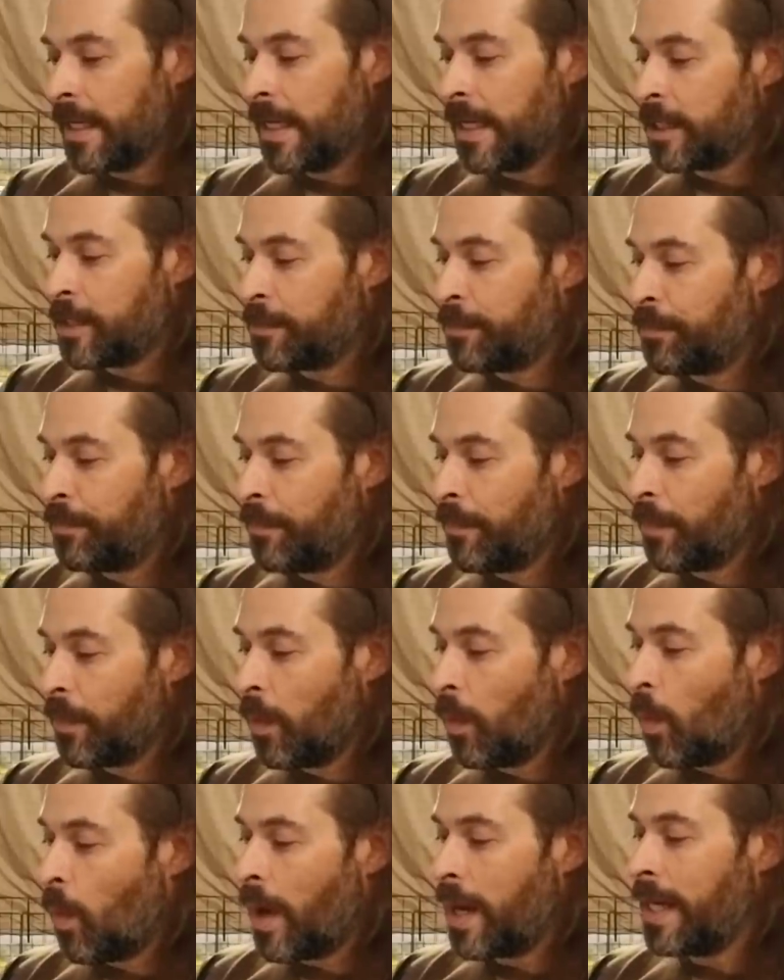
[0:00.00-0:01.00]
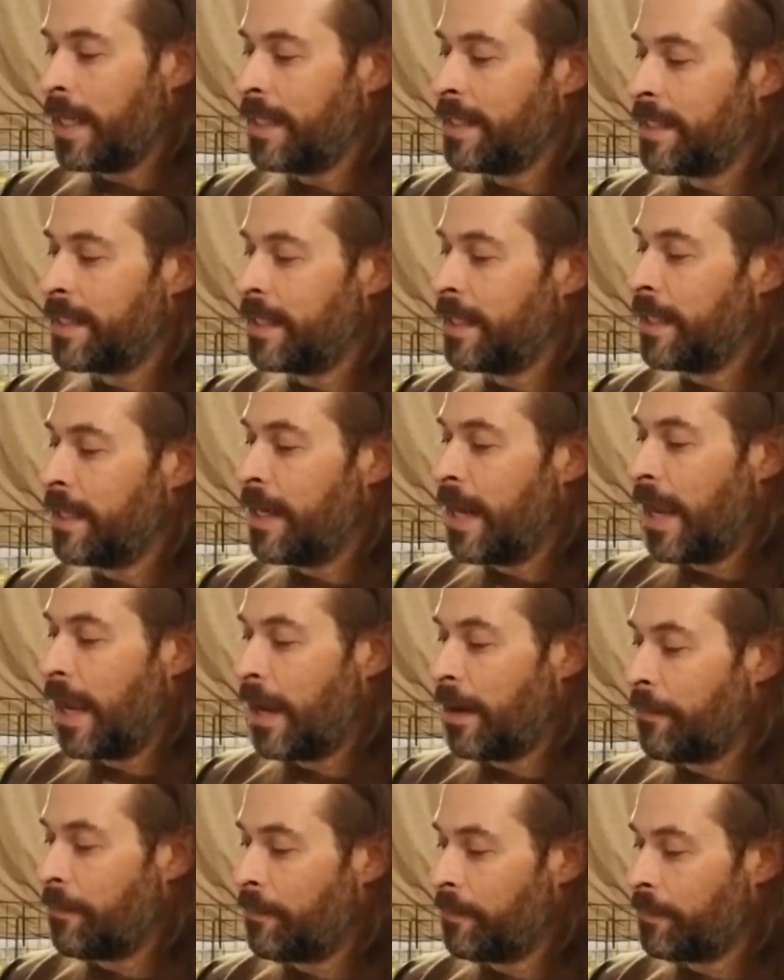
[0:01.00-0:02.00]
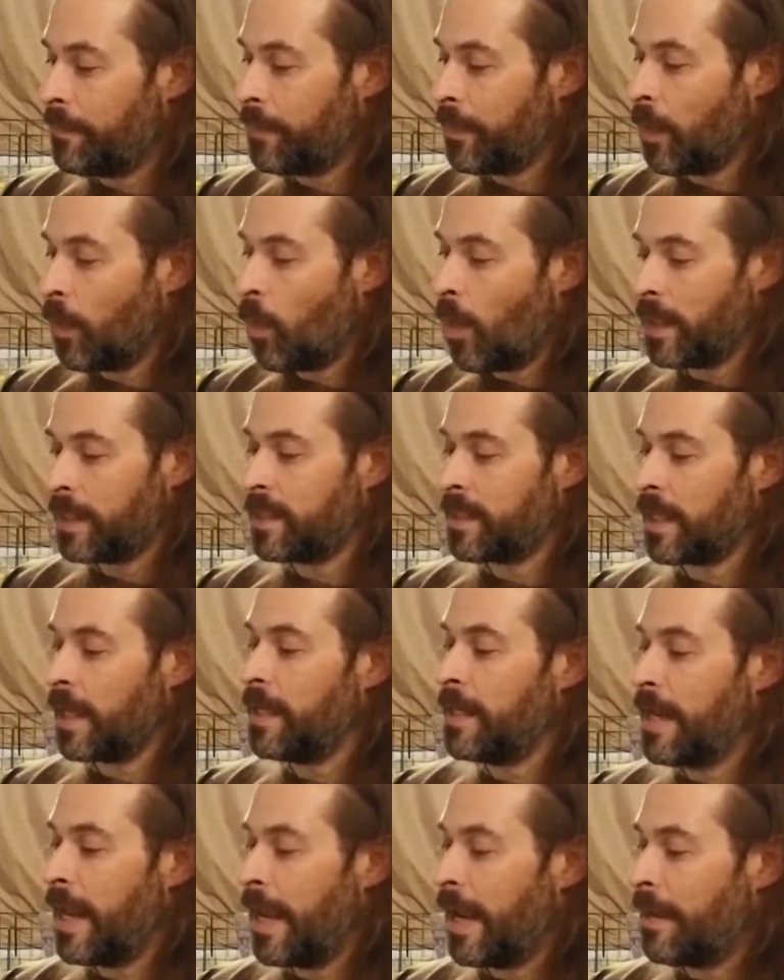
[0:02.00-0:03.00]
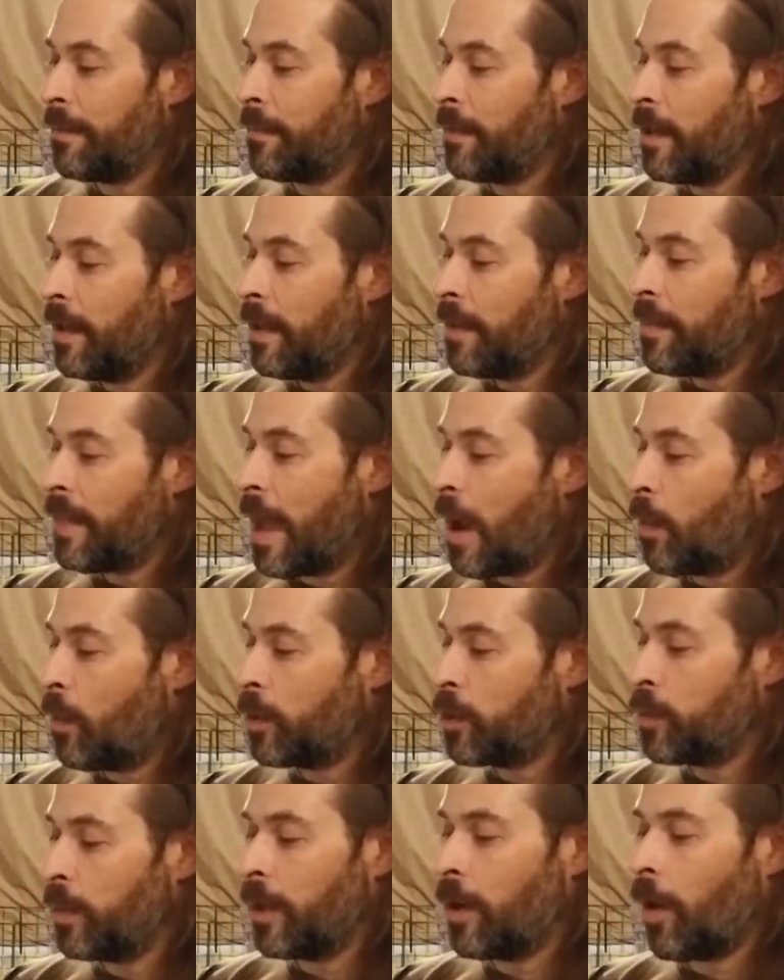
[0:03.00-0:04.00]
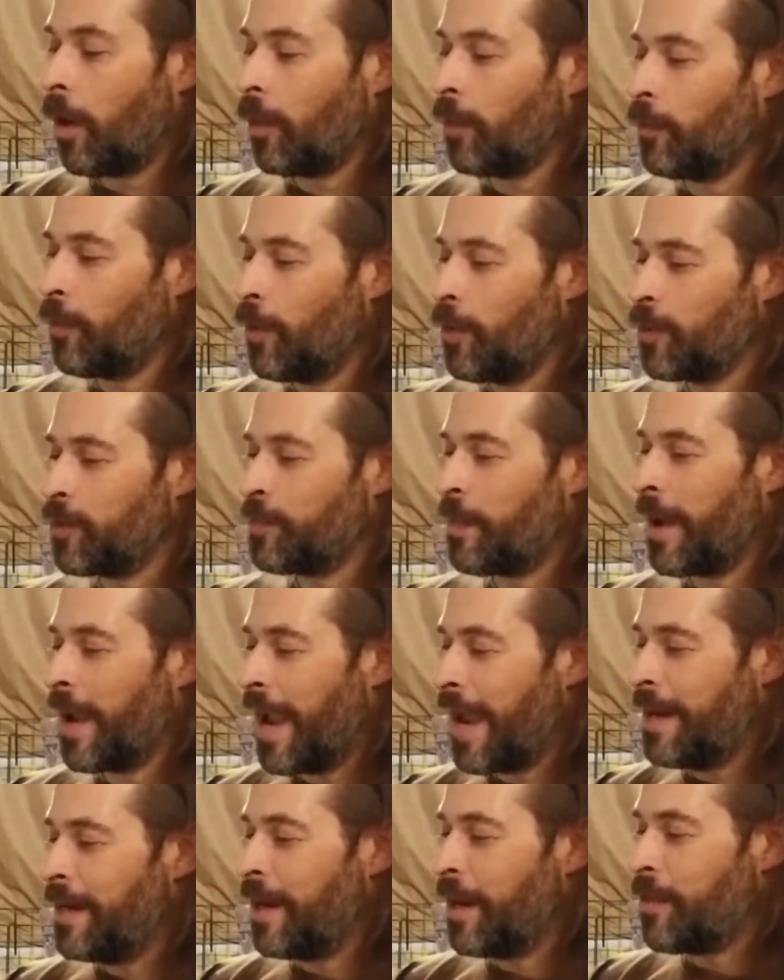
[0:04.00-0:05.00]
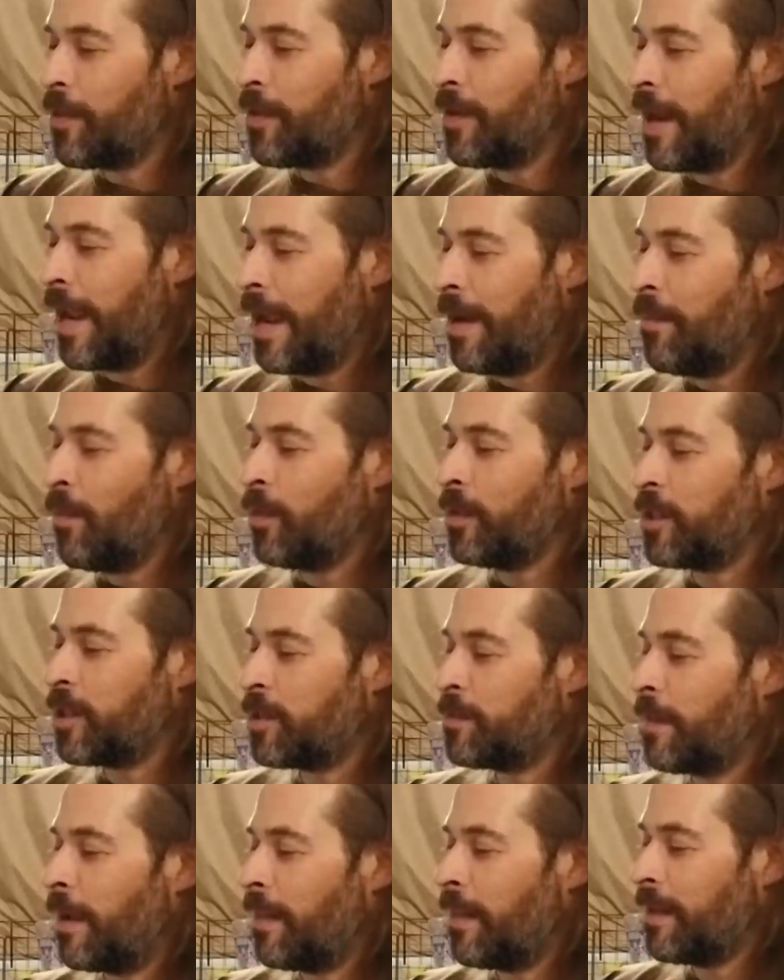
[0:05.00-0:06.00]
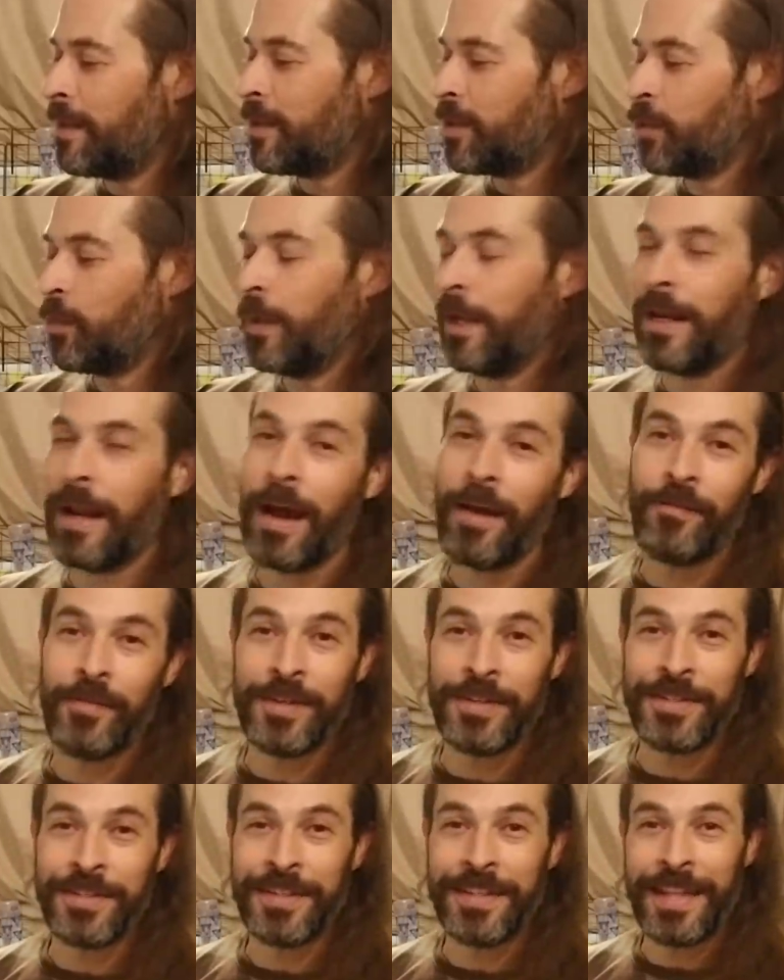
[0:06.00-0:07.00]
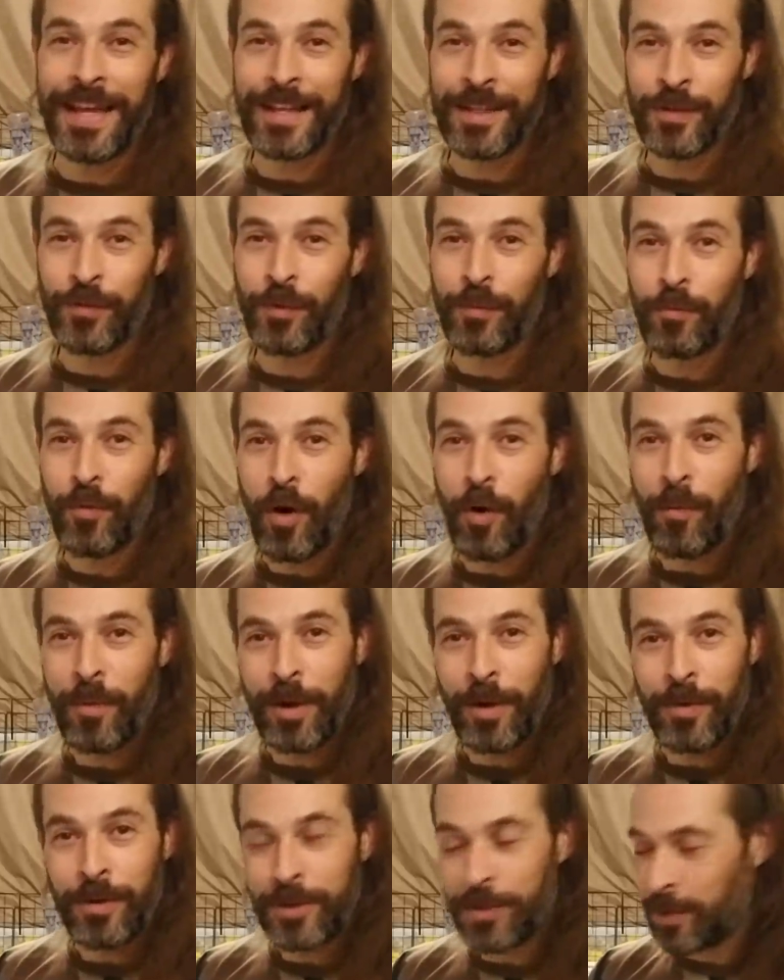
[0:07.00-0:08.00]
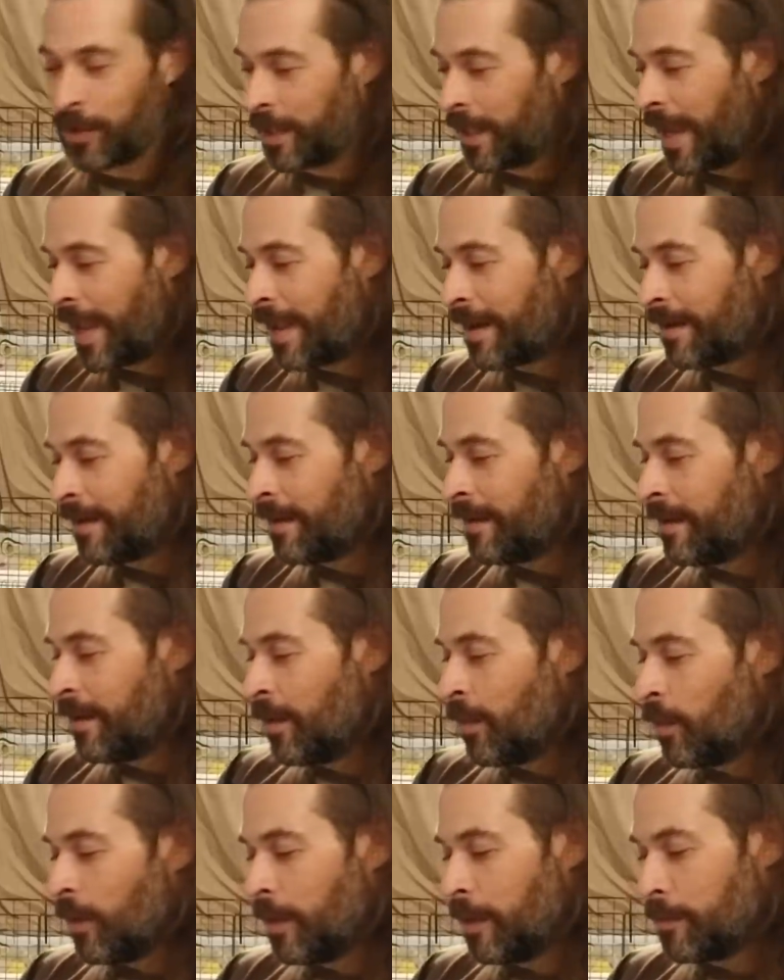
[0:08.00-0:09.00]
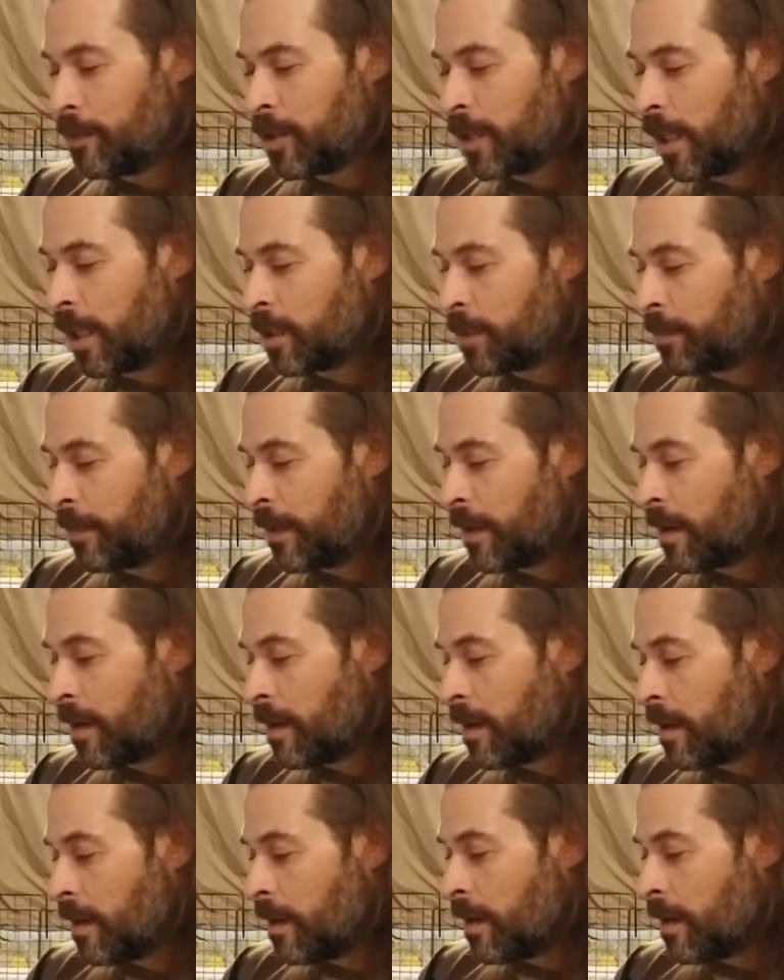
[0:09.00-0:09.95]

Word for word: it's what is in a name. What's a name? That which we call a rose by any other name would smell as sweet. Obviously, that's from Romeo and Juliet, William Shakespeare.